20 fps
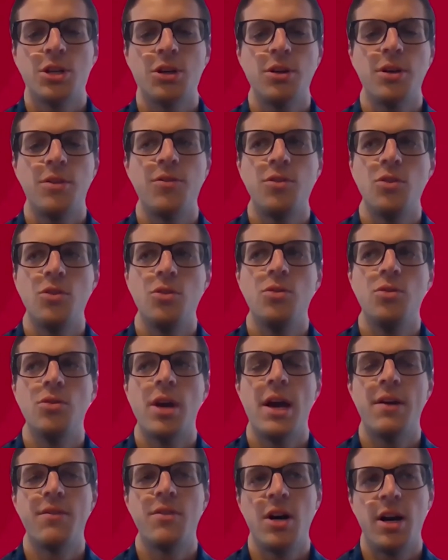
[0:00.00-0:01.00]
if you
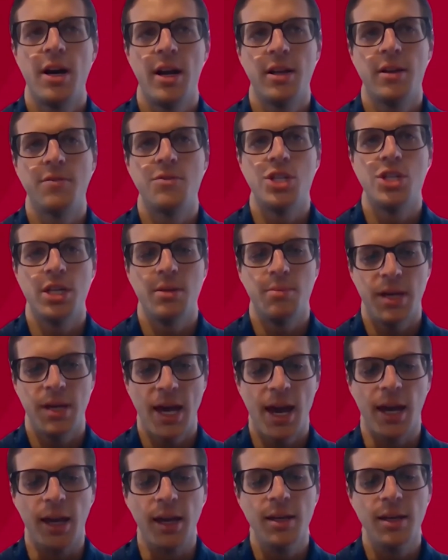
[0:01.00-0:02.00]
have a high enough
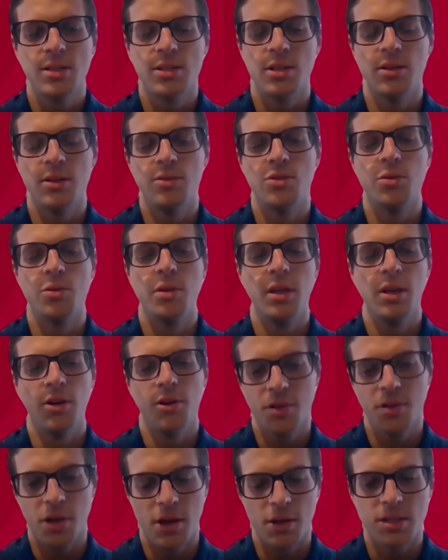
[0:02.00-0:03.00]
GPA, so you do a year
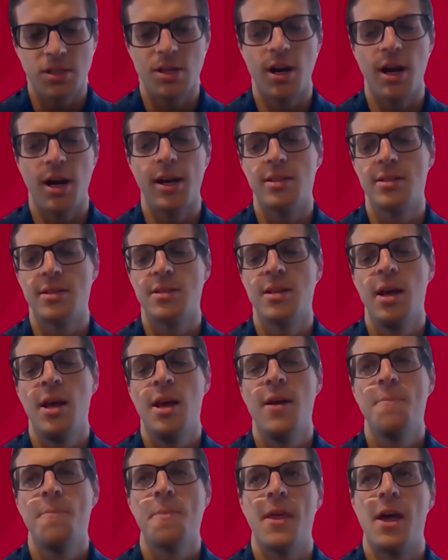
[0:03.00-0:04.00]
of health science,
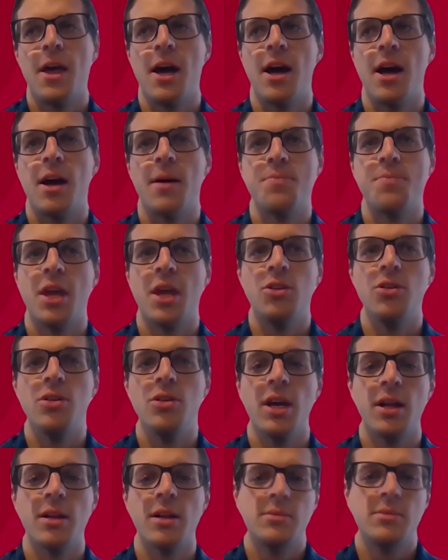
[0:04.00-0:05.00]
and you
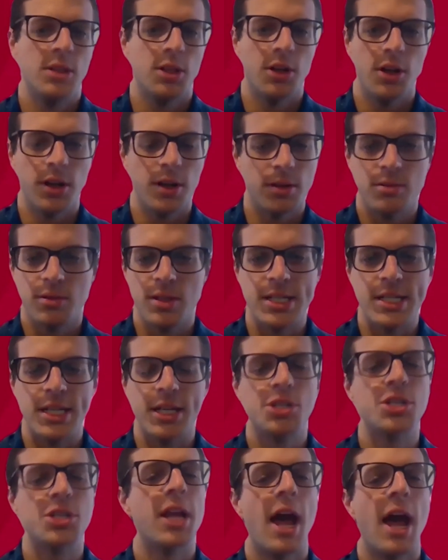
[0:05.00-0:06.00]
get,
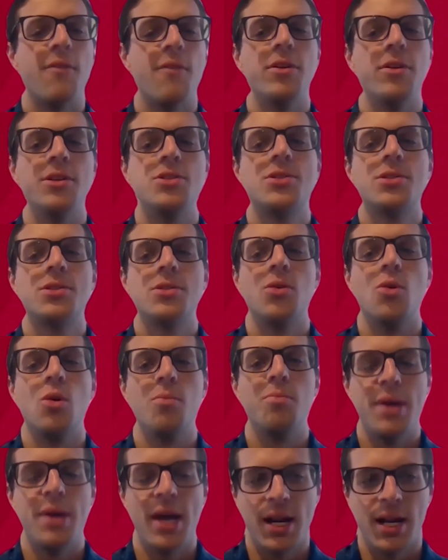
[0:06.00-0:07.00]
distinction average or
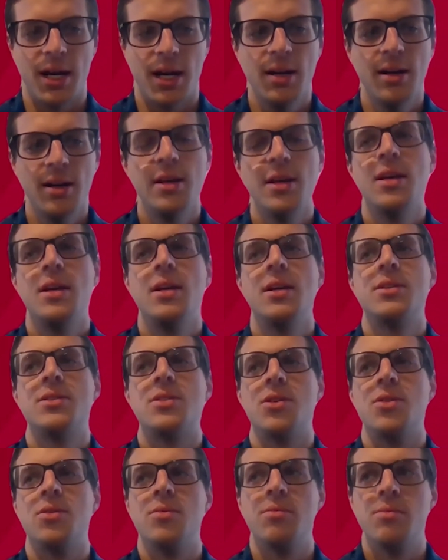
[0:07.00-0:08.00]
better,
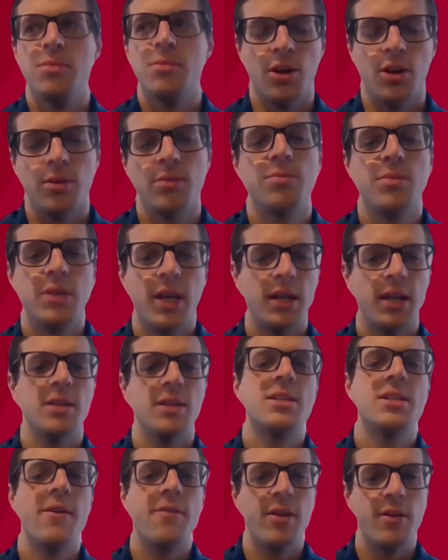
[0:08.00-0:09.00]
so, getting
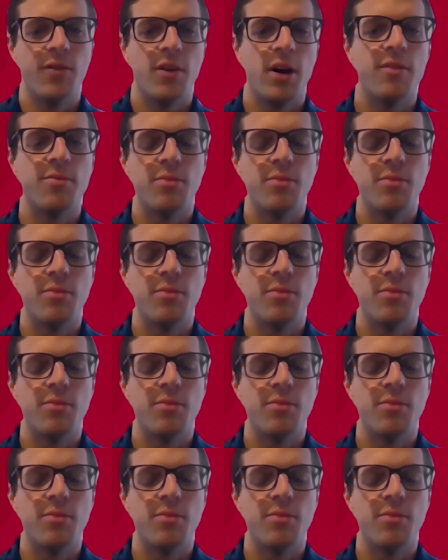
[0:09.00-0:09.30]
75